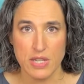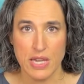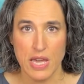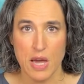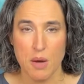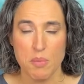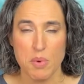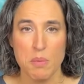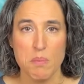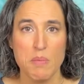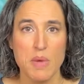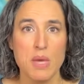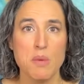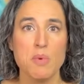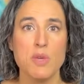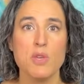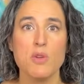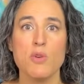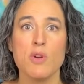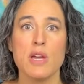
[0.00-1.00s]
camp. Maybe
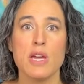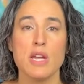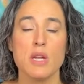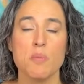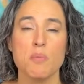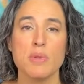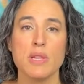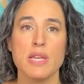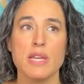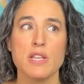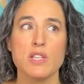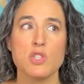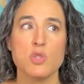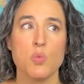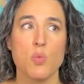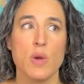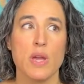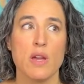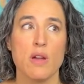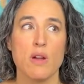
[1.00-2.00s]
you're in a place
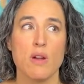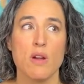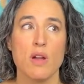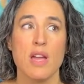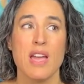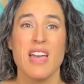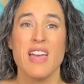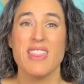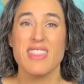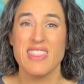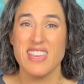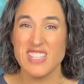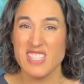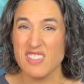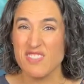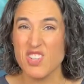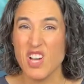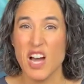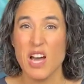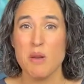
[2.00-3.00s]
where things
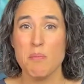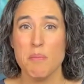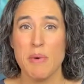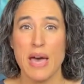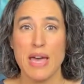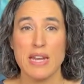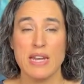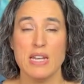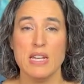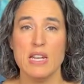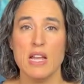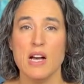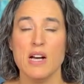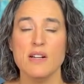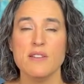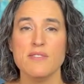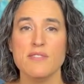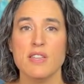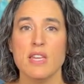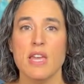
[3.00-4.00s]
have gotten bad
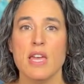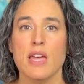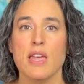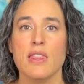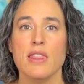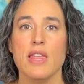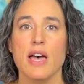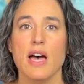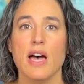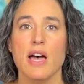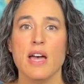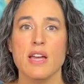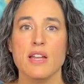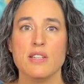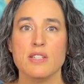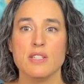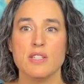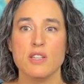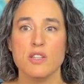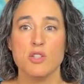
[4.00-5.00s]
enough
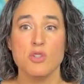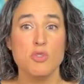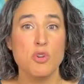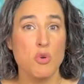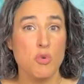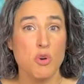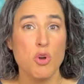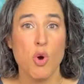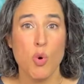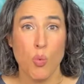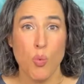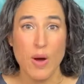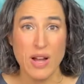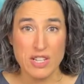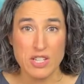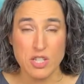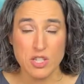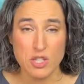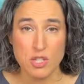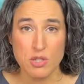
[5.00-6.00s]
that you don't know what
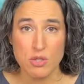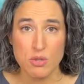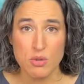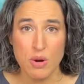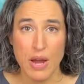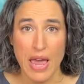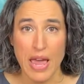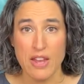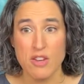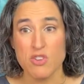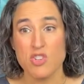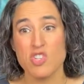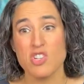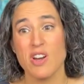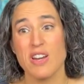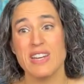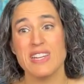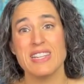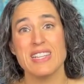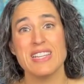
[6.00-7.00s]
to do and you're
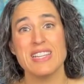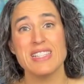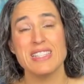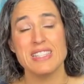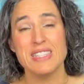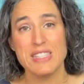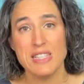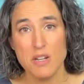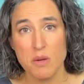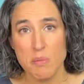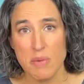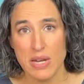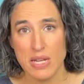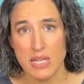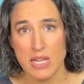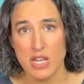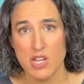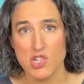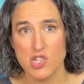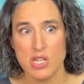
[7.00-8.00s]
starting to consider
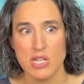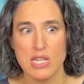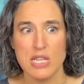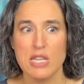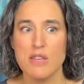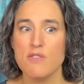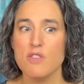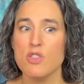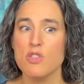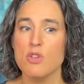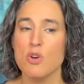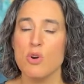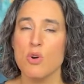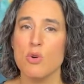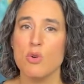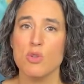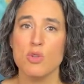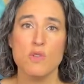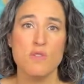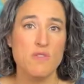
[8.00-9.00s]
medication even though
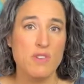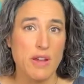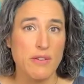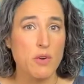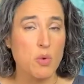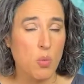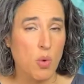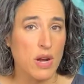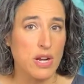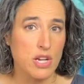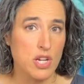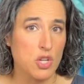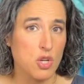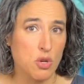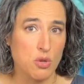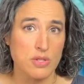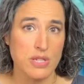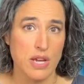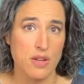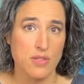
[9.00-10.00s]
you've never wanted to
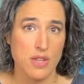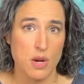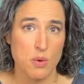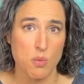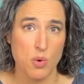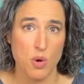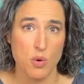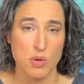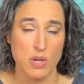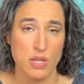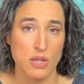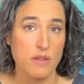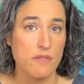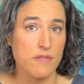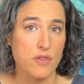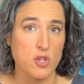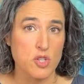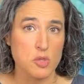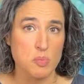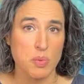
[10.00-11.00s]
go down that road in the
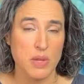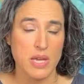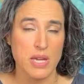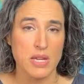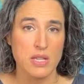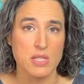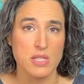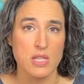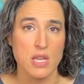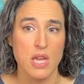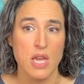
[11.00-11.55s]
first place.